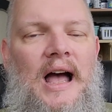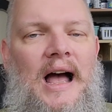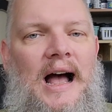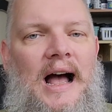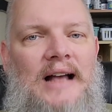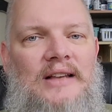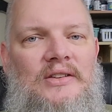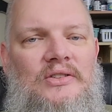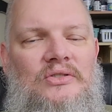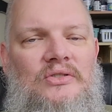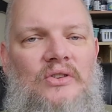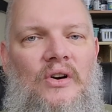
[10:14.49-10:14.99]

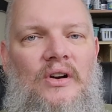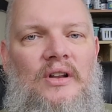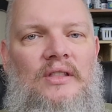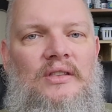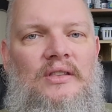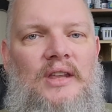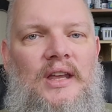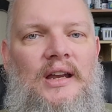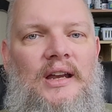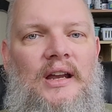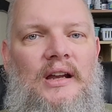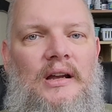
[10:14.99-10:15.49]
I started
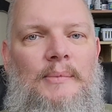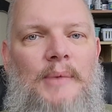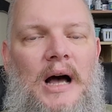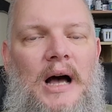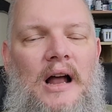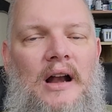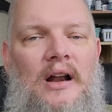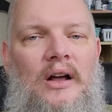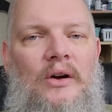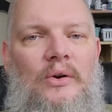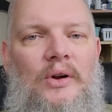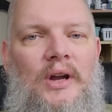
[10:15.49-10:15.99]
thinking
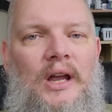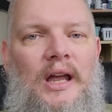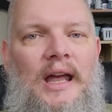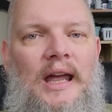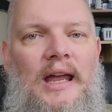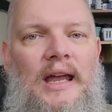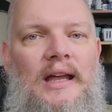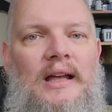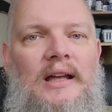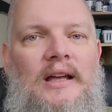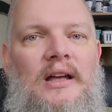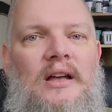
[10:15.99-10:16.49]
about
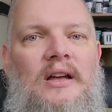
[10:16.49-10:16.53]
okay,